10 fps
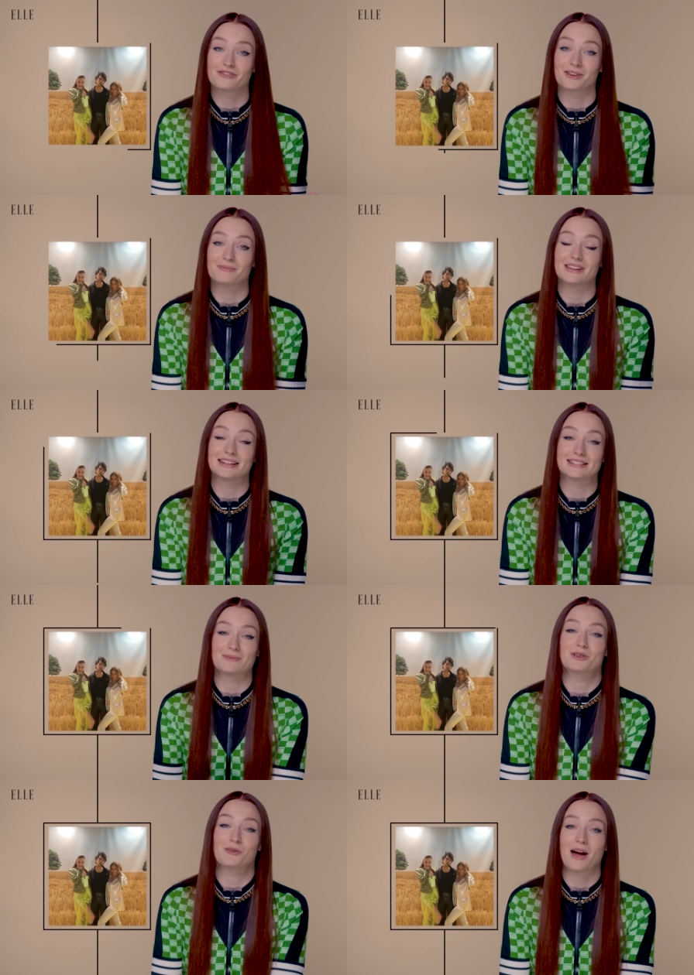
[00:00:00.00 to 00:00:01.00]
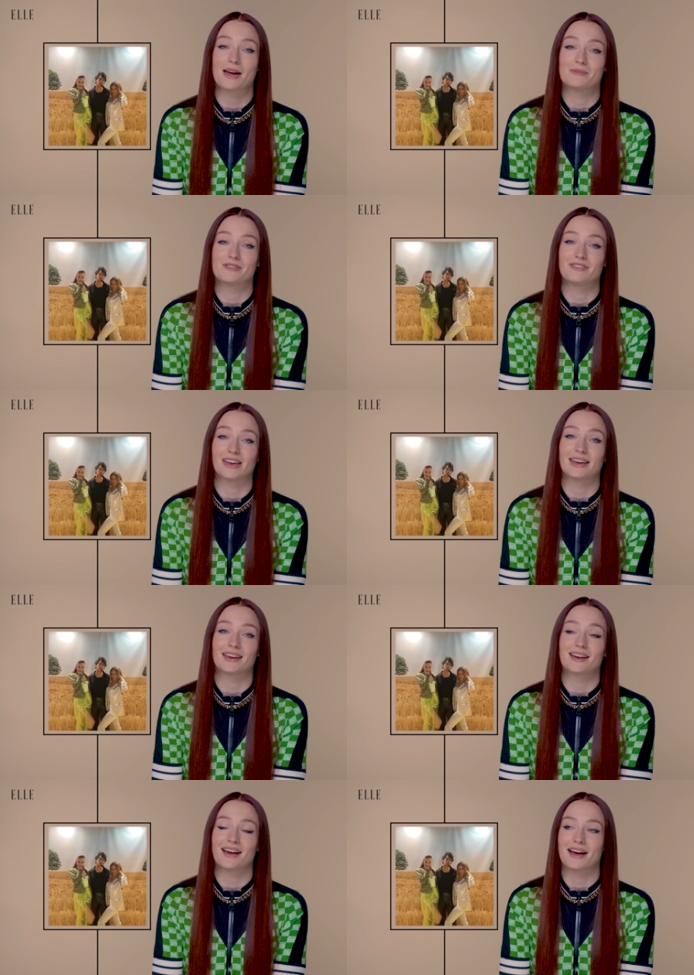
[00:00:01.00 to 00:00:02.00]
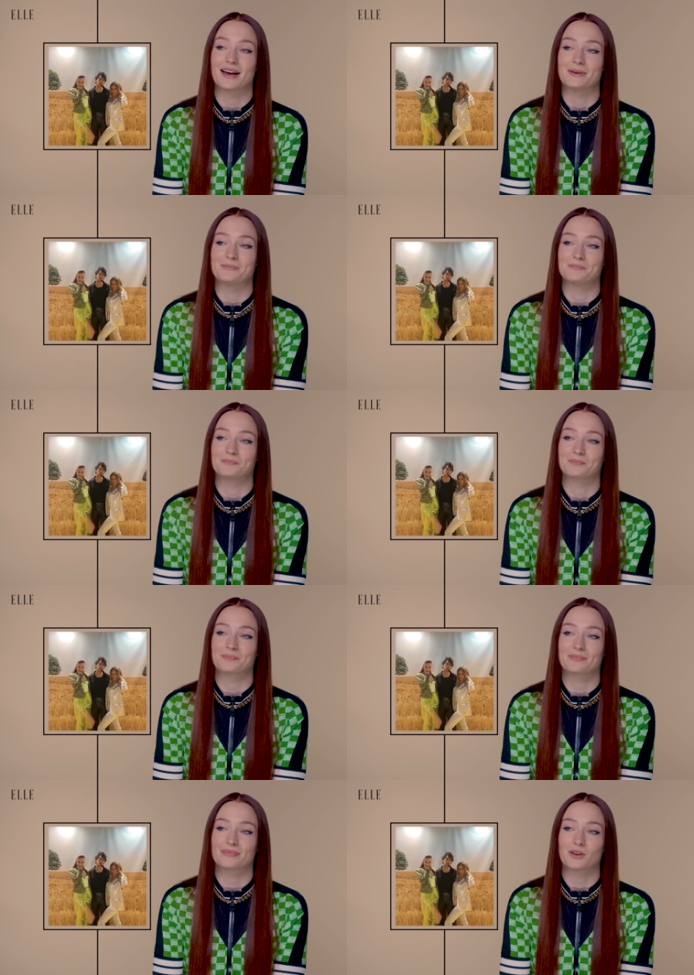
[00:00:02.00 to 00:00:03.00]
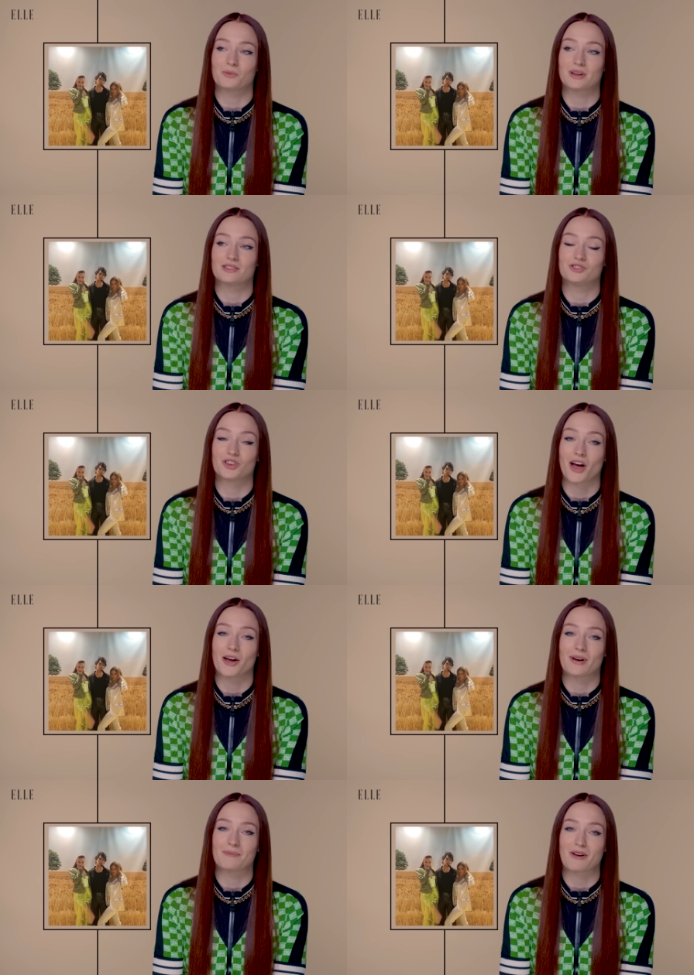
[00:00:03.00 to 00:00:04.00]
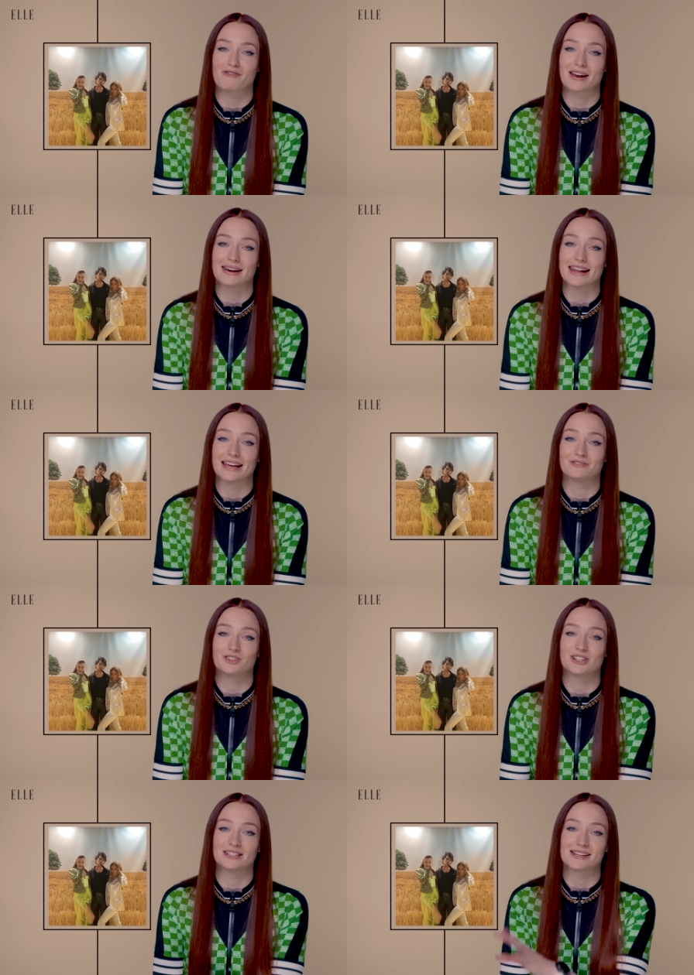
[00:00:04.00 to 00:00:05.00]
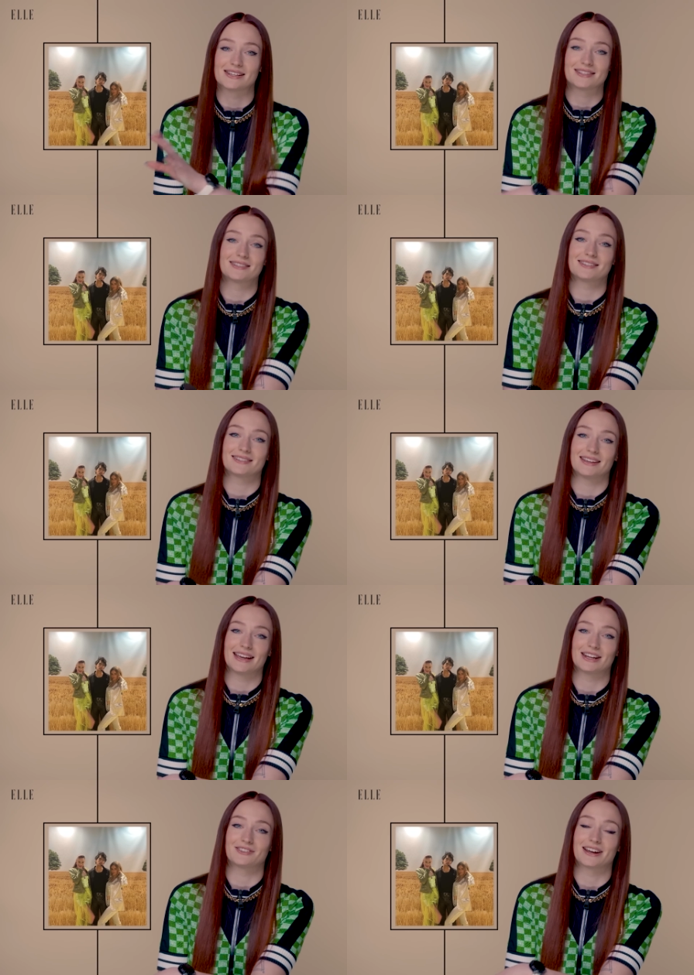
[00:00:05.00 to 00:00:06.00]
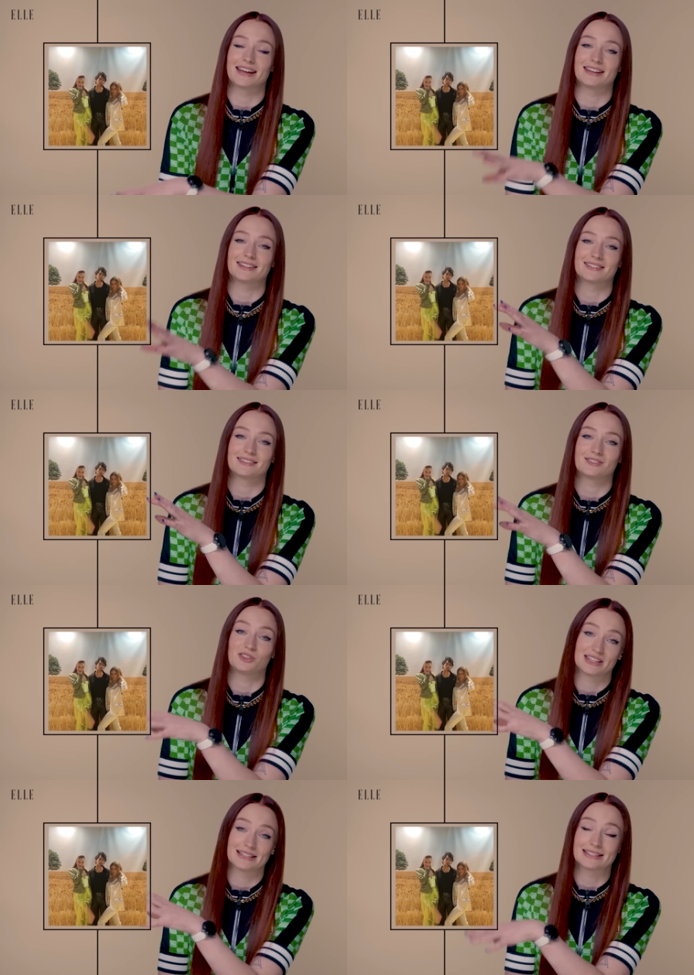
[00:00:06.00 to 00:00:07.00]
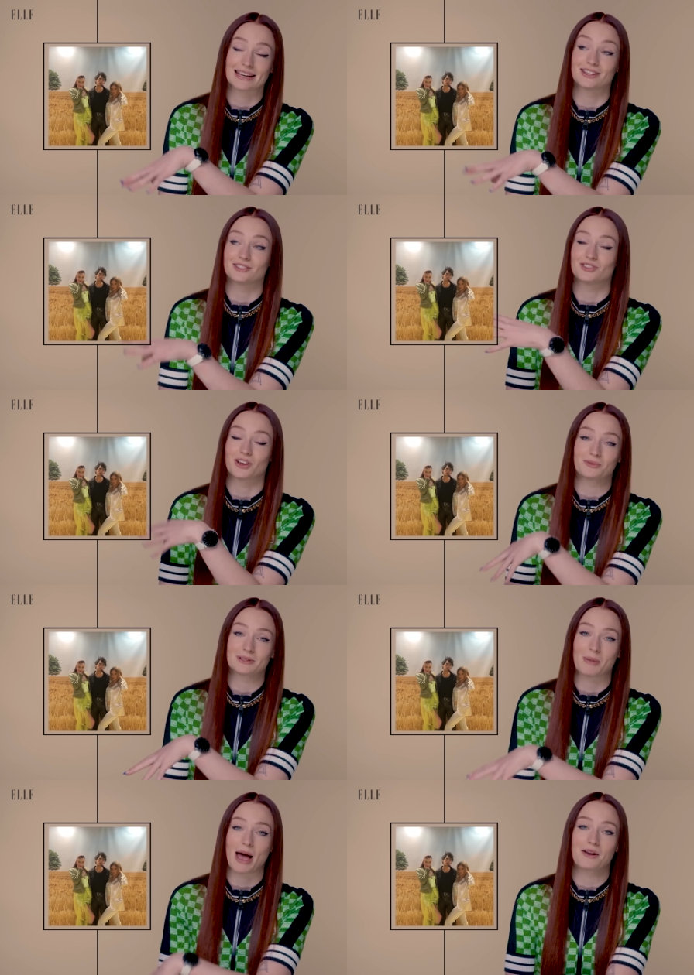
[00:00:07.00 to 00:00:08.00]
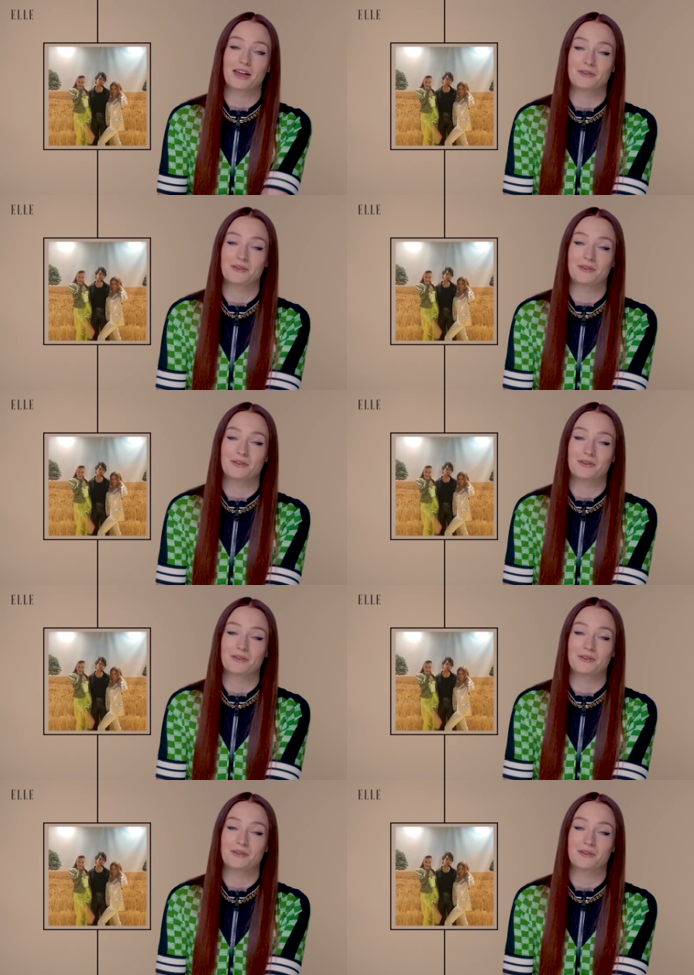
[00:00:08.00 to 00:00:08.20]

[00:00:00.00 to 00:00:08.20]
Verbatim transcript: from the Lizzie McGuire movie um, with Joe and my friend Liv. She did Hilary, or Lizzie. Joe was Paolo